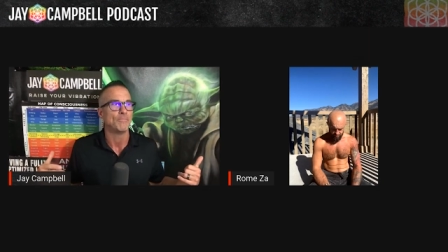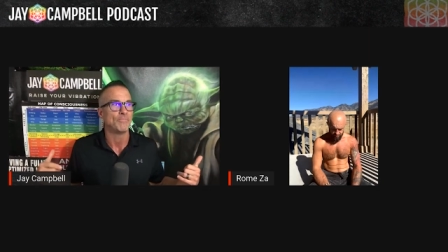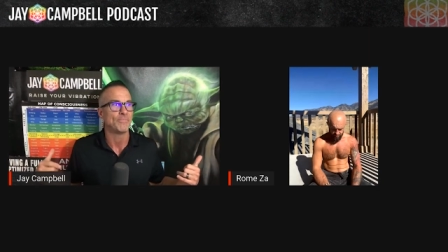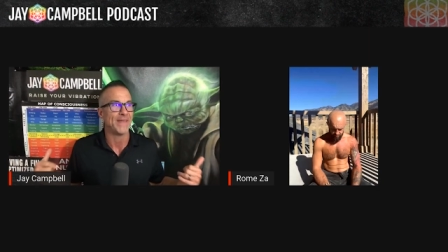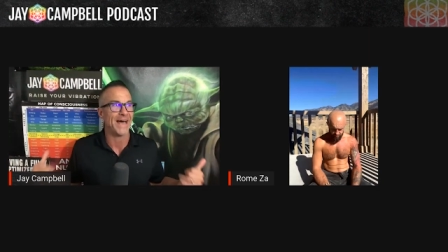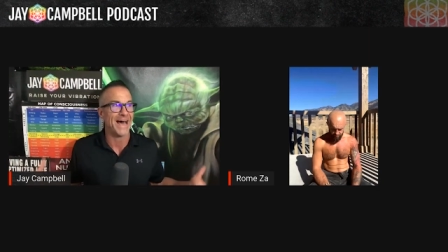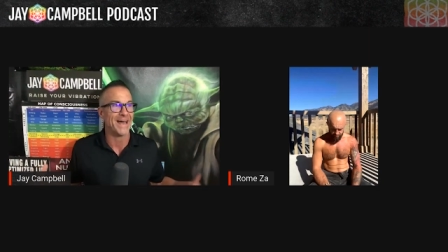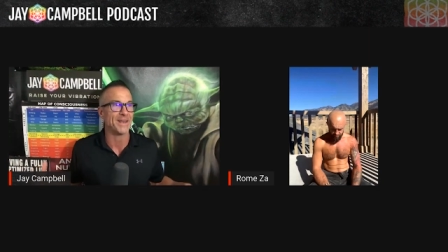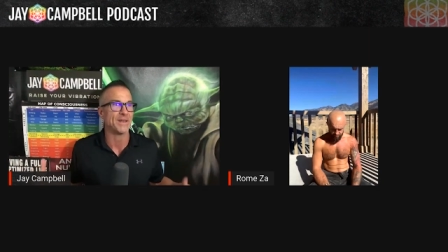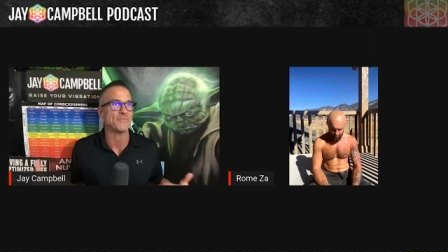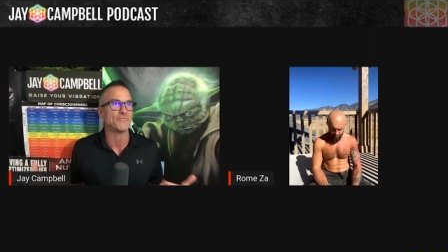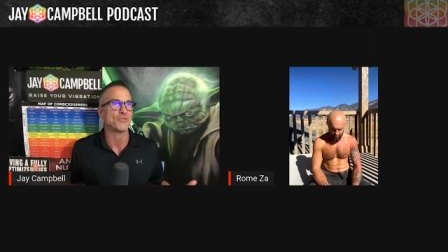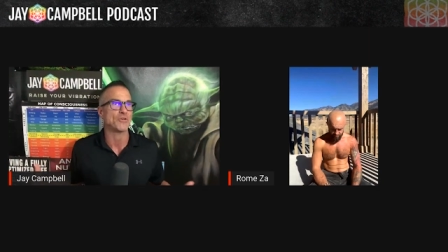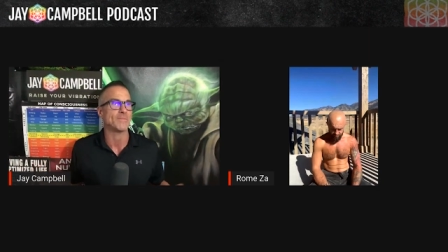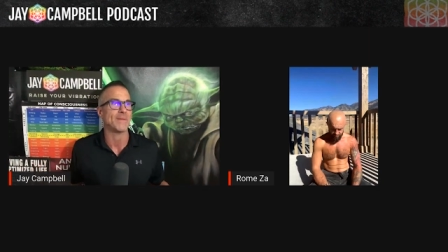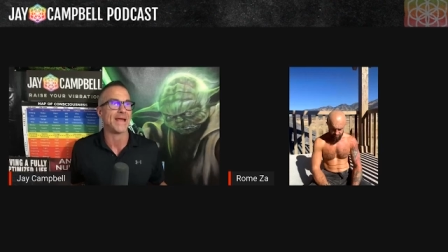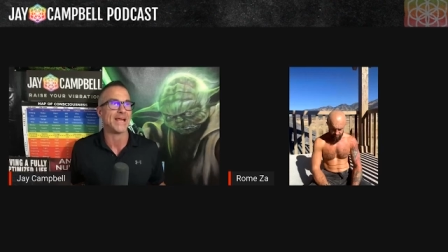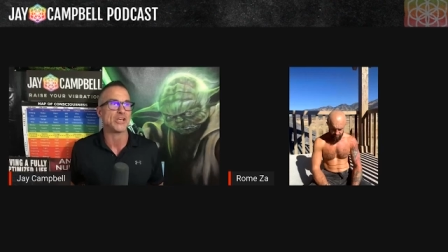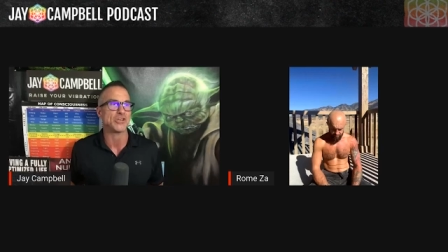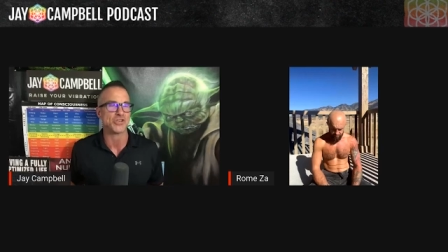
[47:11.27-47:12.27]
that
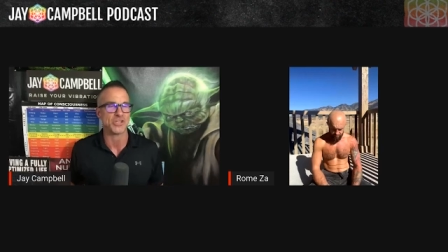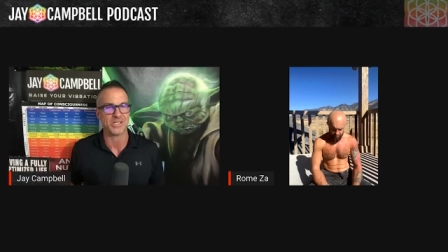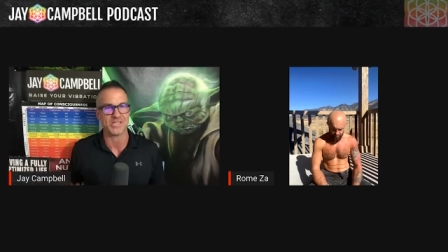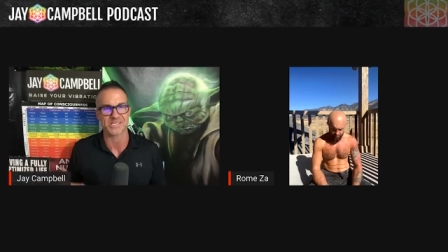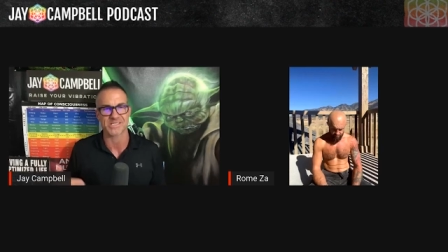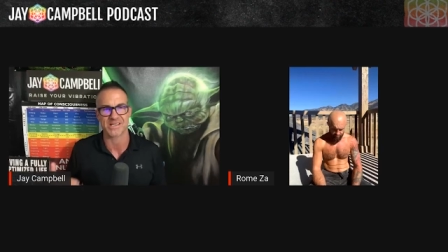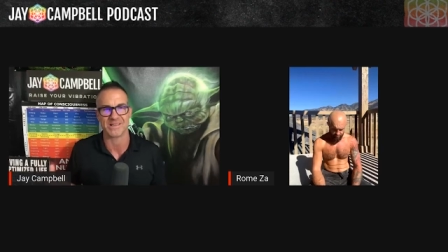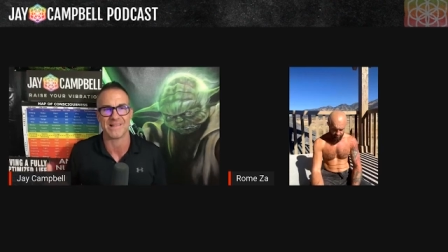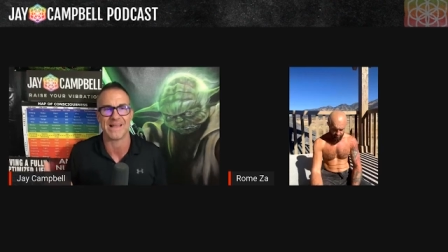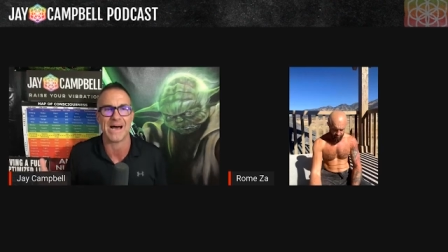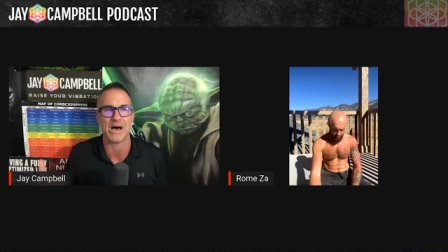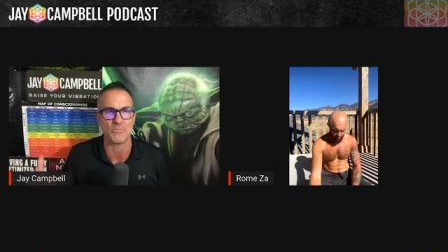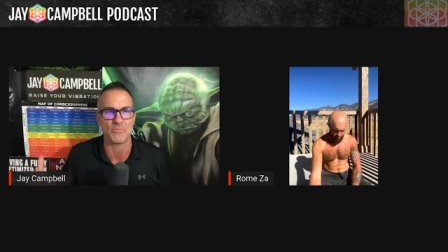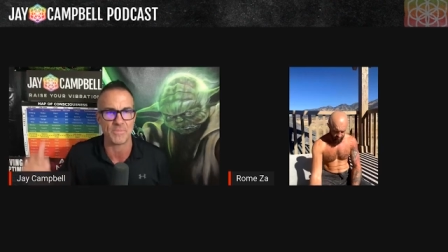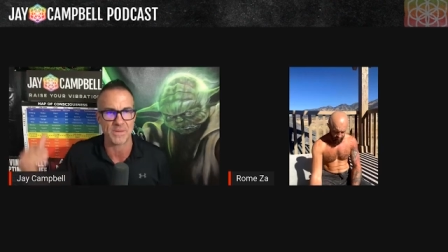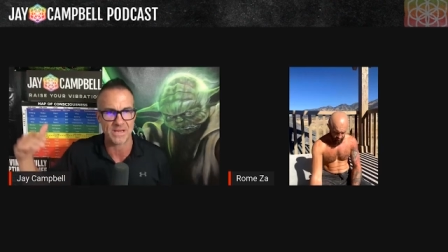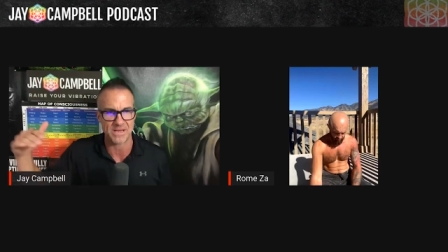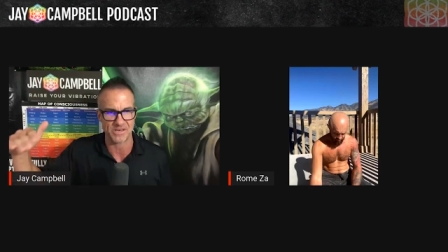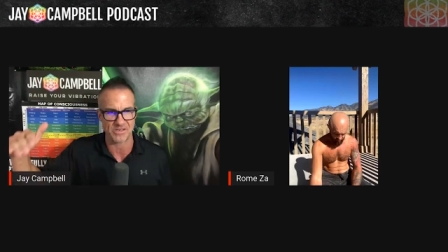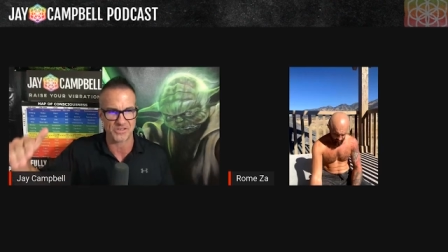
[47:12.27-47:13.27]
information has allowed
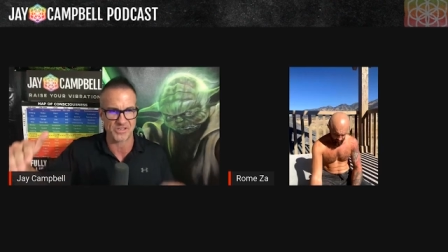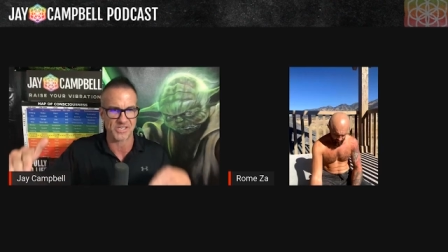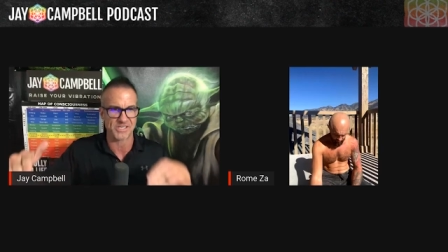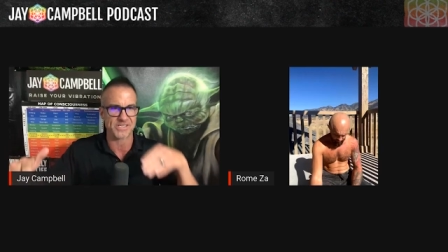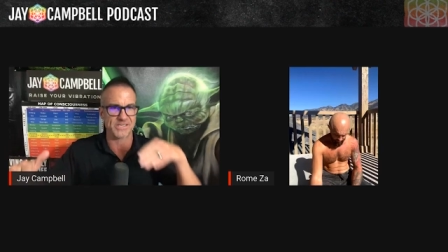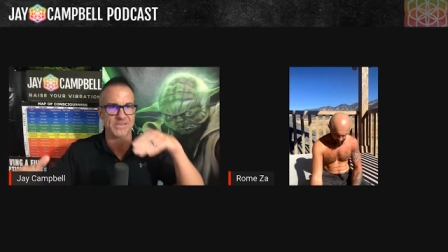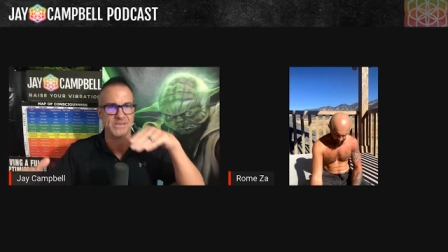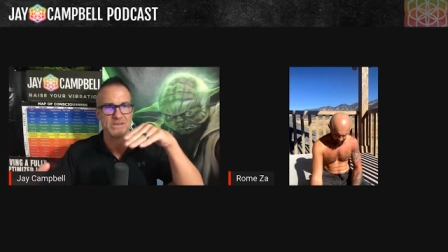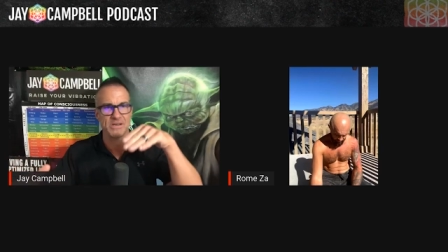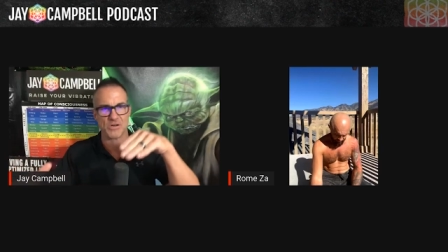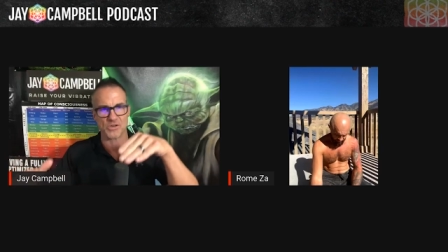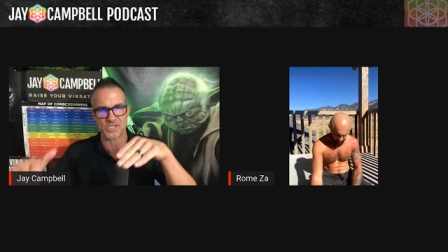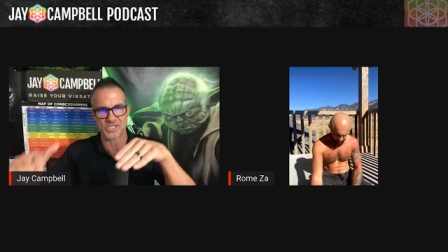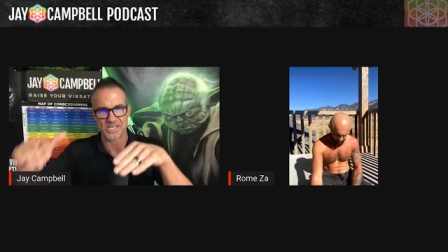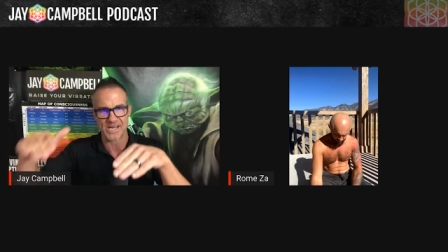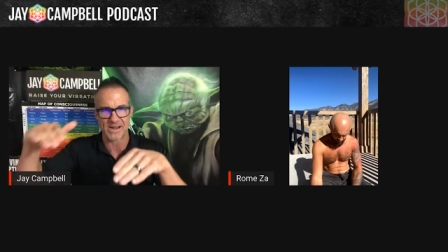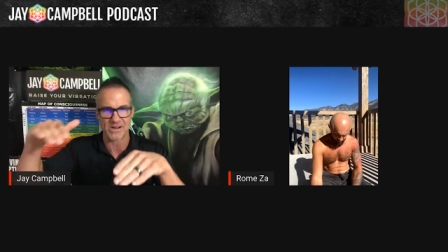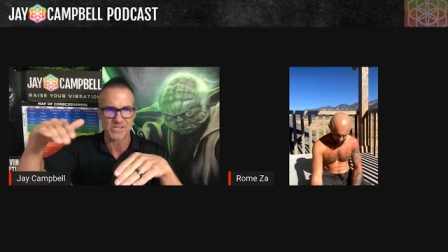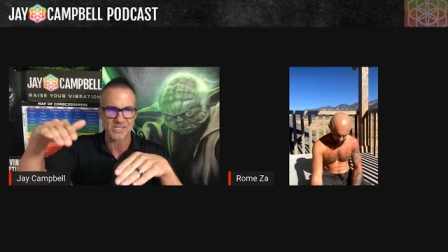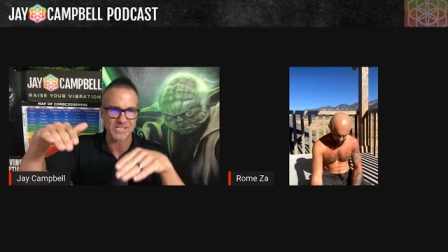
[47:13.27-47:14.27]
me to just, you know,
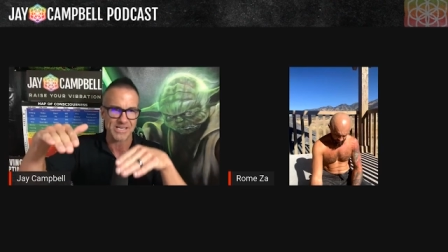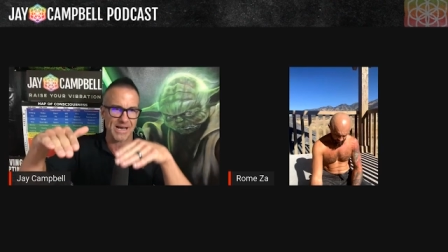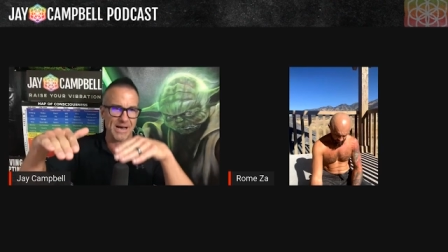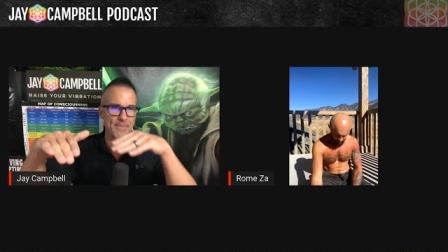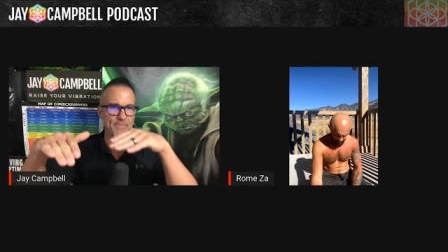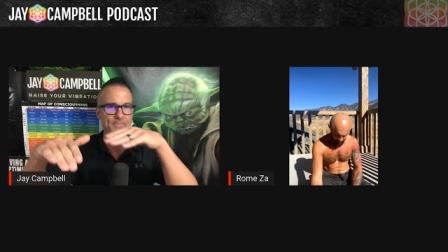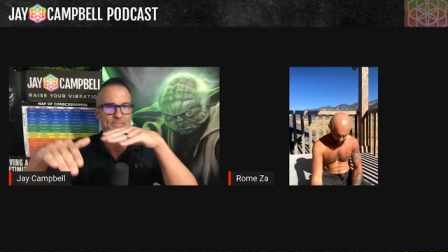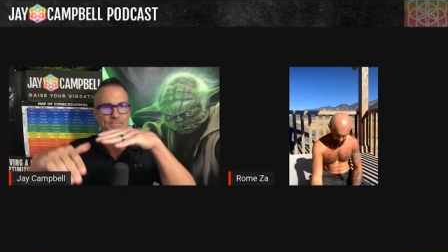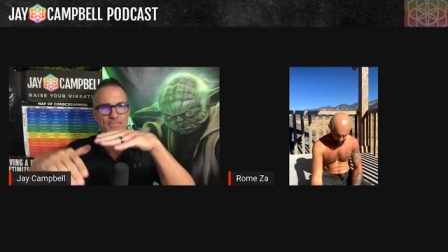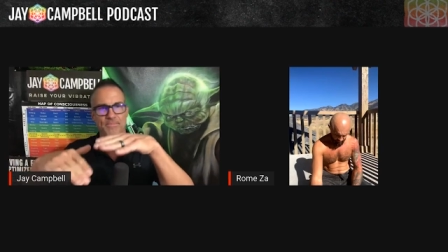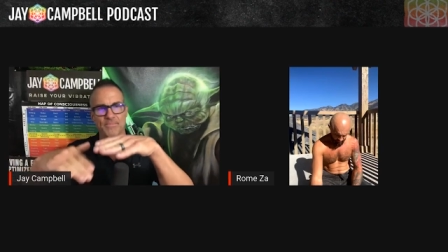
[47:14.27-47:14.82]
stair step